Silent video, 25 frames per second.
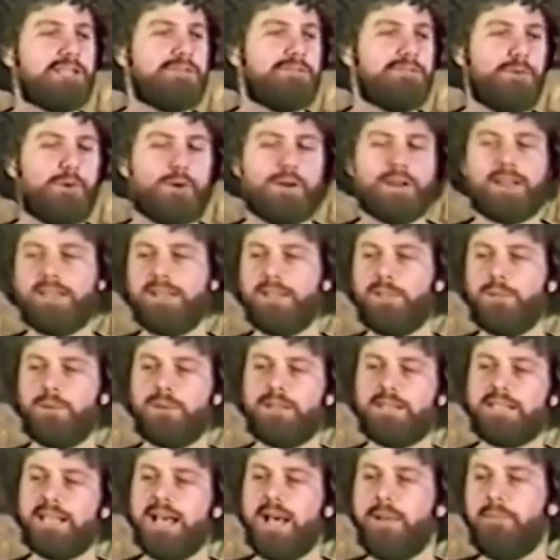pitchfork
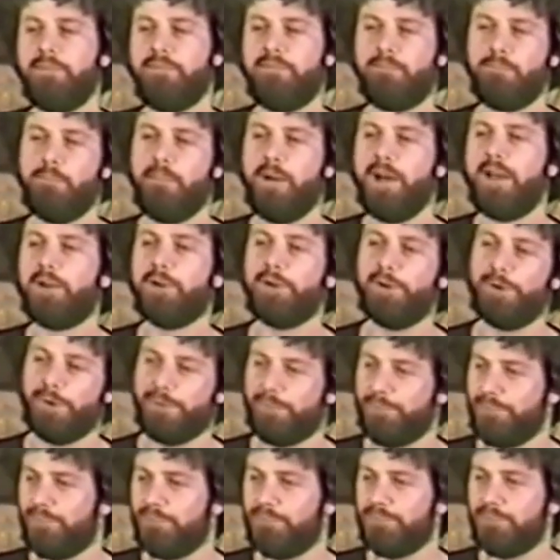into a tub of
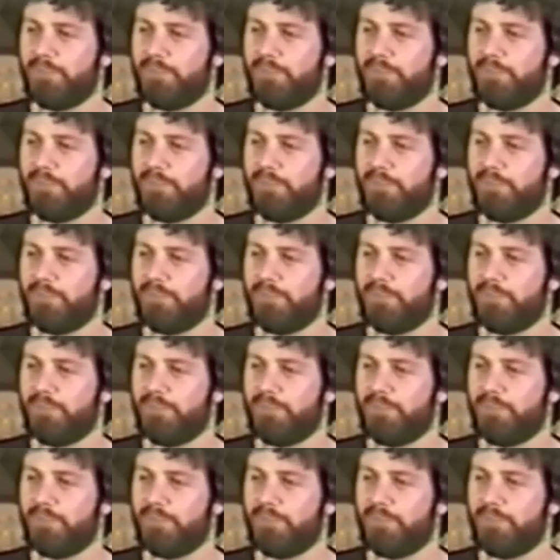butter.